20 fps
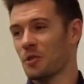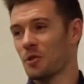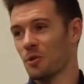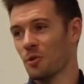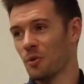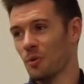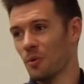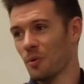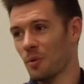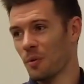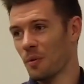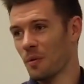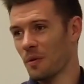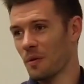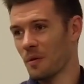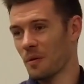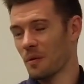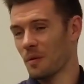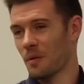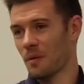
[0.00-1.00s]
I'd been
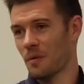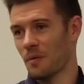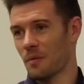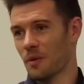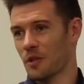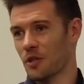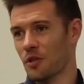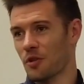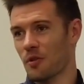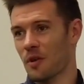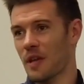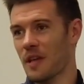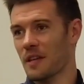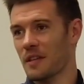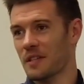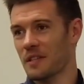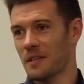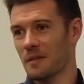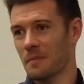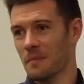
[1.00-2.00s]
practicing for only a
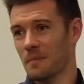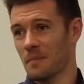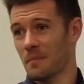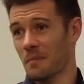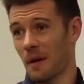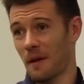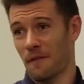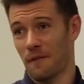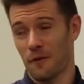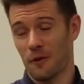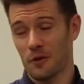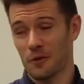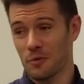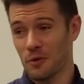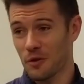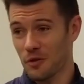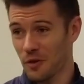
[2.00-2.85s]
couple of months.